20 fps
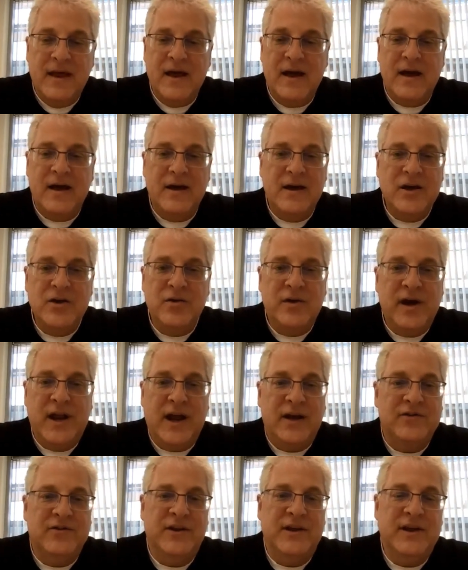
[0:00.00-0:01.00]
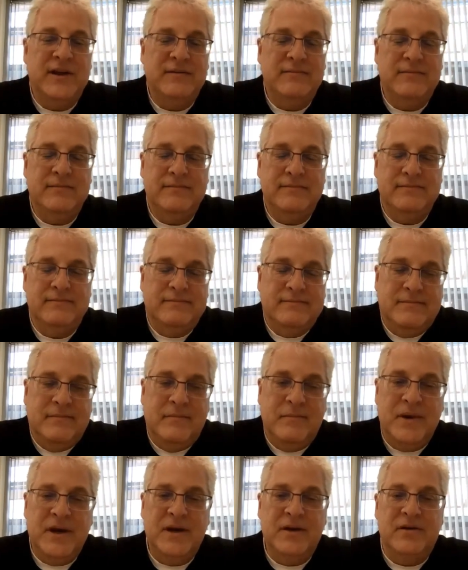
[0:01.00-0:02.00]
you can actually
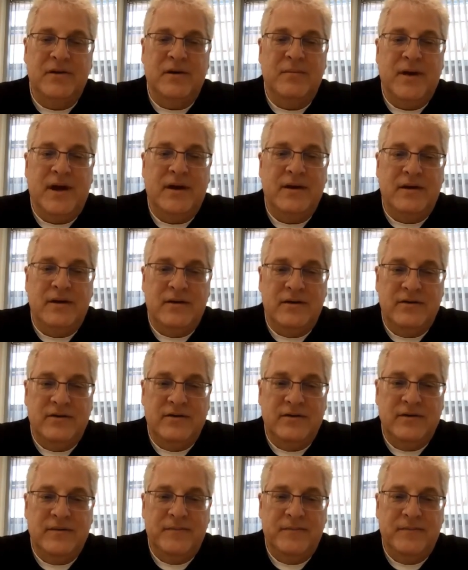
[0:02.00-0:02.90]
beat your competitors.